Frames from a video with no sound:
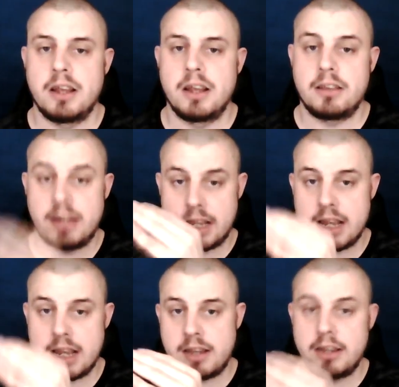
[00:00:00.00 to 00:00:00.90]
Did it
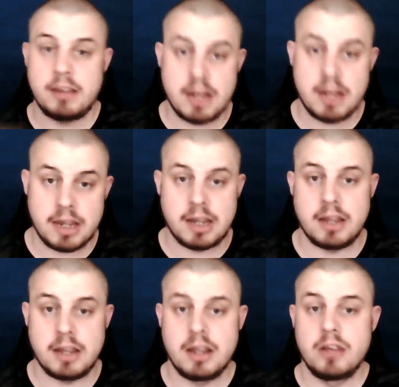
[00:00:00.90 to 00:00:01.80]
again. They deleted it.
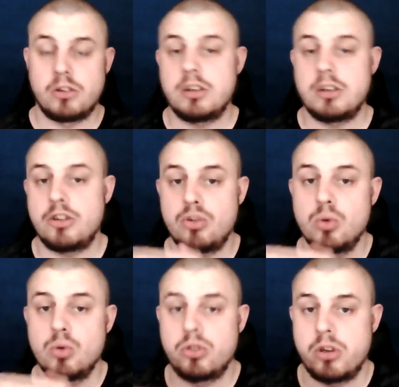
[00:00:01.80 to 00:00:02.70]
So I did a
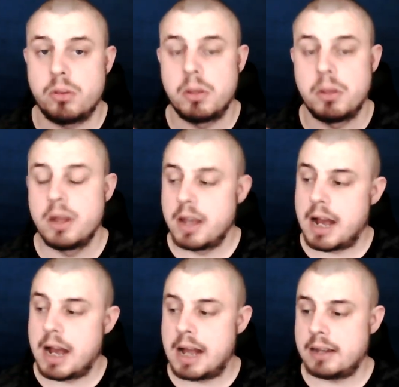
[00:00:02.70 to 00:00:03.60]
shorter term
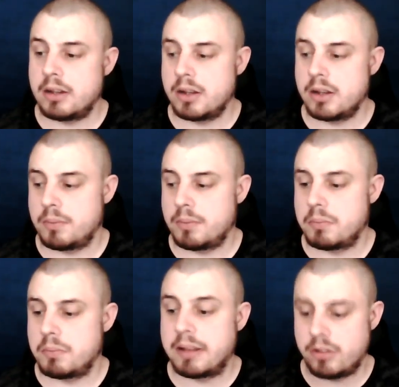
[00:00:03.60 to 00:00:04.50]
and
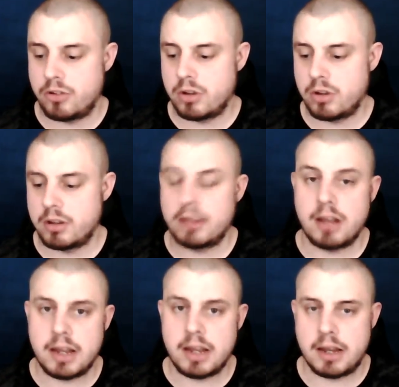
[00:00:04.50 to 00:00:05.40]
message. They
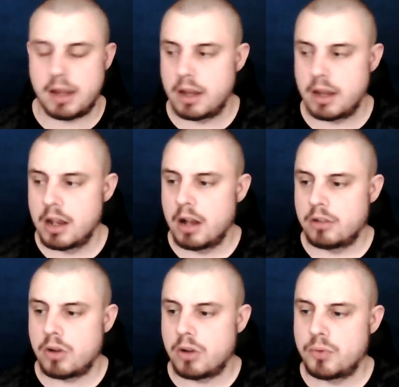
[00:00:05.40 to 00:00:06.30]
deleted it.
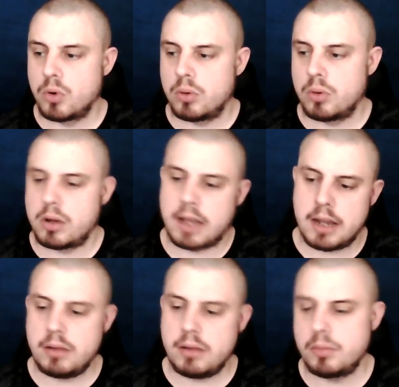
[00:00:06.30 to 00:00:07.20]
So I thought, okay,